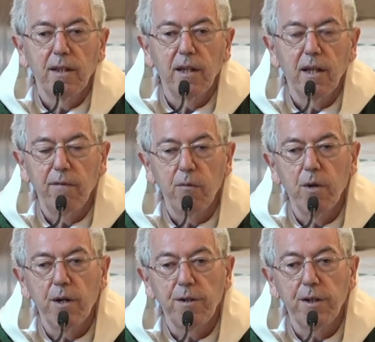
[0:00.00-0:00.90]
and the
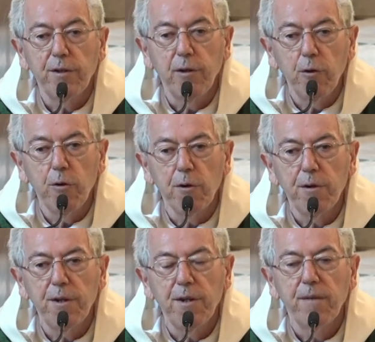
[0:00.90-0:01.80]
word is Lord,
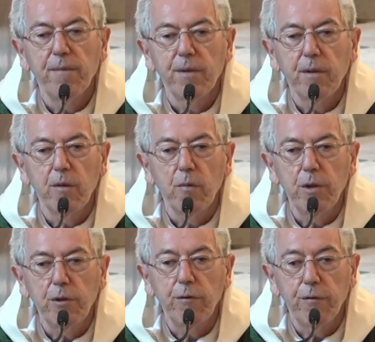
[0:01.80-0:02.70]

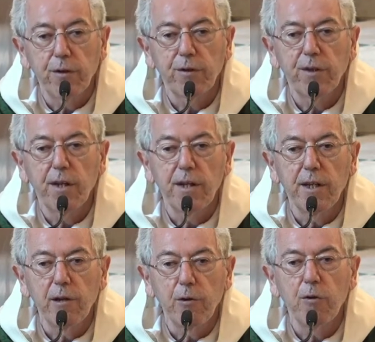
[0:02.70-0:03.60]
which is just sung
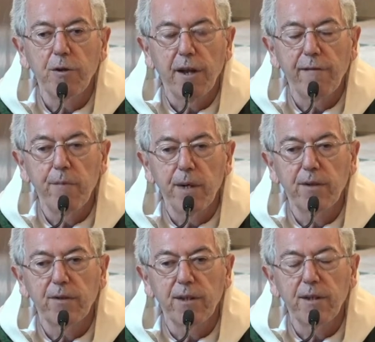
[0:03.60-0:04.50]
in Lord have
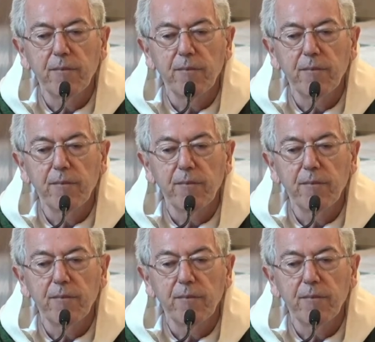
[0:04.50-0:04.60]
mercy,